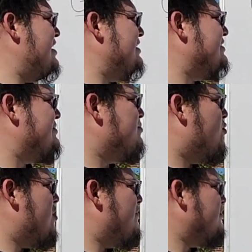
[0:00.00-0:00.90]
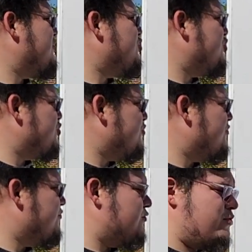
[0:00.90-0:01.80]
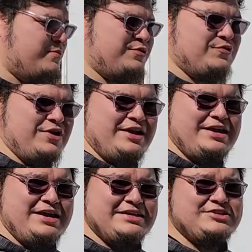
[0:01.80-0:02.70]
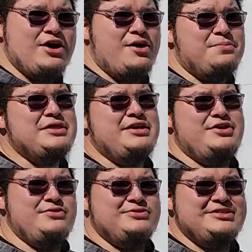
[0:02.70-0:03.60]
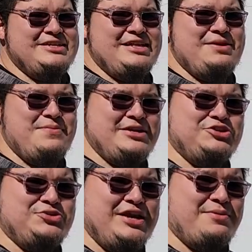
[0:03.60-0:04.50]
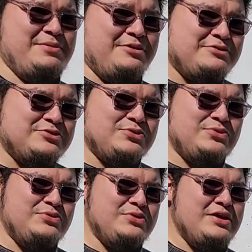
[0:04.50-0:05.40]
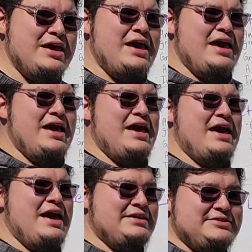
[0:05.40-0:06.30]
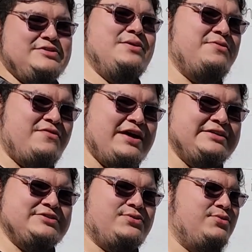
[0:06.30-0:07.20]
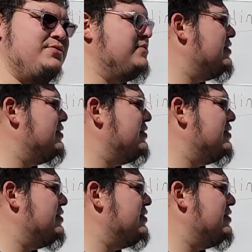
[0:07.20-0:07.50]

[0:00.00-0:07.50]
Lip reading: is more of a traditional form of grading. It's commonly used in elementary and middle school and some of high school.